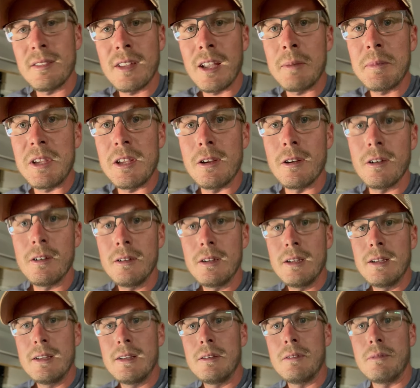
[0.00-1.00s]
time of year,
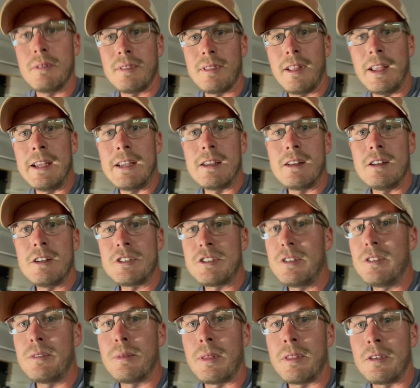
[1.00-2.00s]
with light
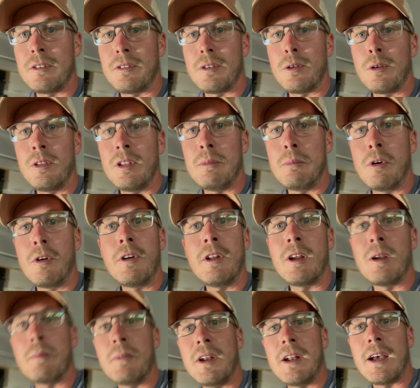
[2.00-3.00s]
conditions, whether it's early morning
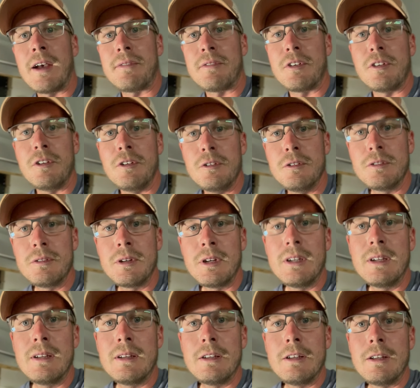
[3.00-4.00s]
or mid-afternoon,
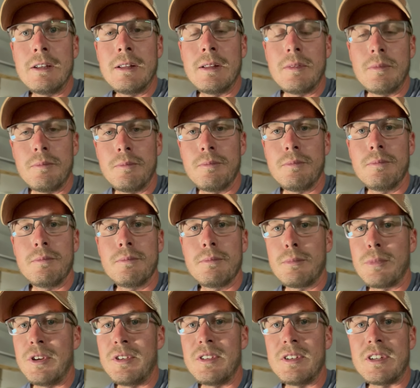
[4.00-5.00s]

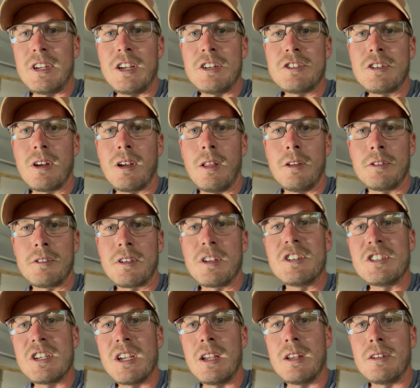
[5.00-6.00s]
presentation colors can
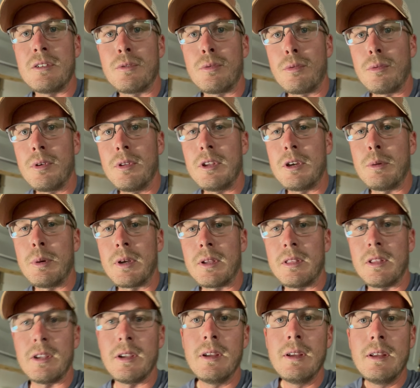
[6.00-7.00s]
change really
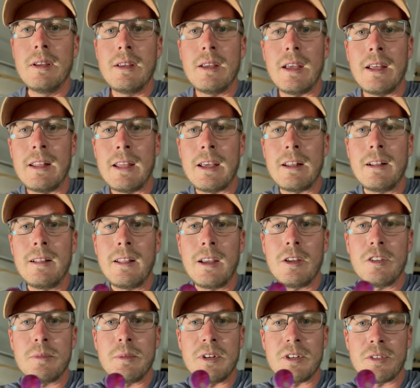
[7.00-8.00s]
quickly. And that
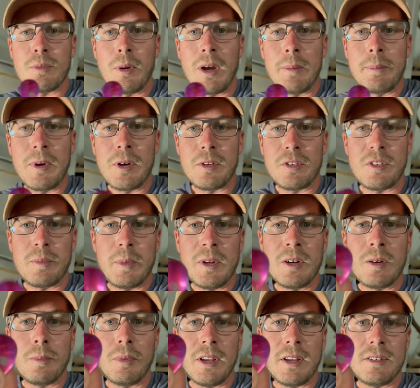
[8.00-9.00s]
allows me to swap out a
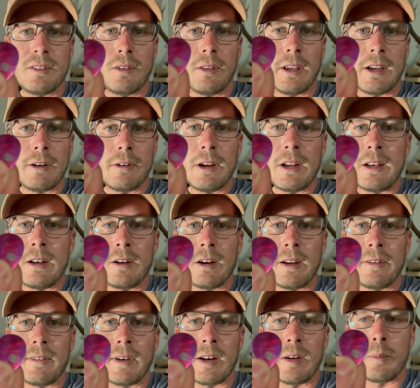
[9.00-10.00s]
spinner blade. So like right here,
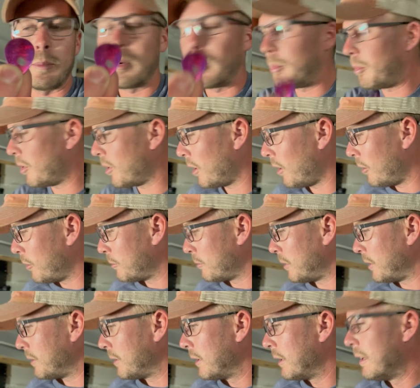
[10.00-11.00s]
I've got a purple colored
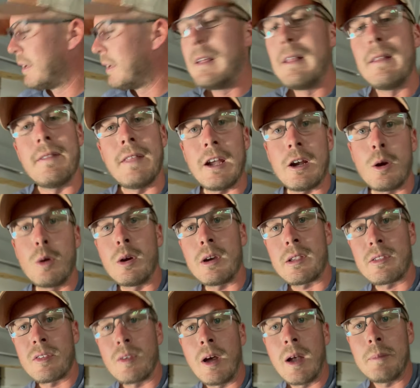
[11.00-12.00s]
one. That quick
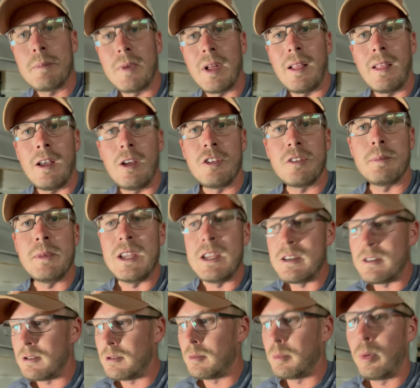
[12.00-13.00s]
swap allows me
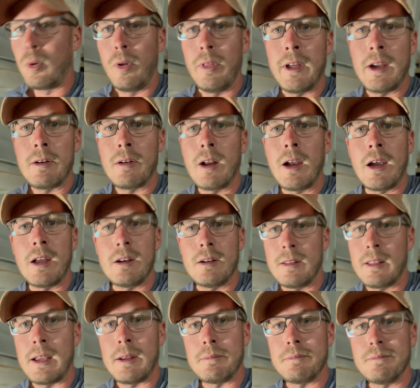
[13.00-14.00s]
to pull that rod or
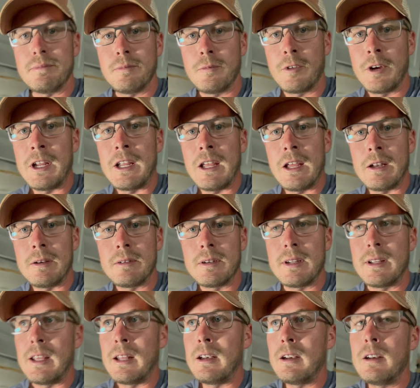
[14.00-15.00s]
that rig in,
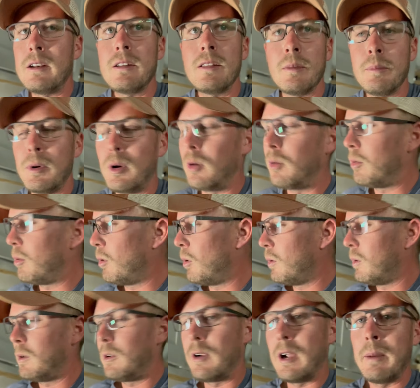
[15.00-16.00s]
get it into the boat,
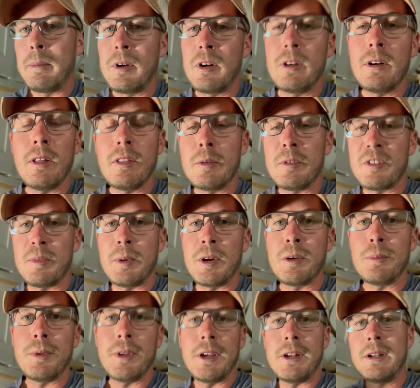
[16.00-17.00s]
grab out another spinner
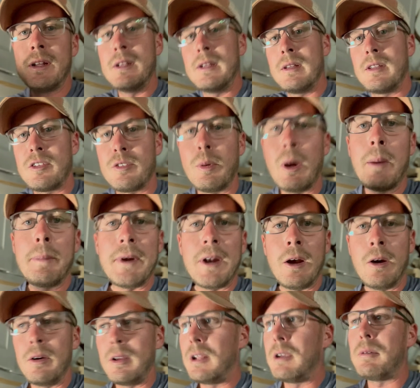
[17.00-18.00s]
blade, swap it
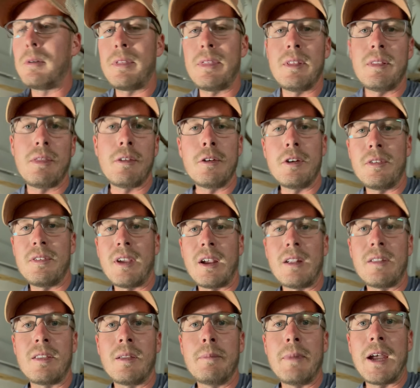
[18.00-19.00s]
out, and within 30
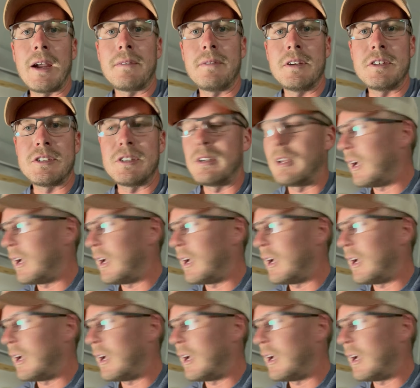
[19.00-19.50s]
seconds, I'm back fishing.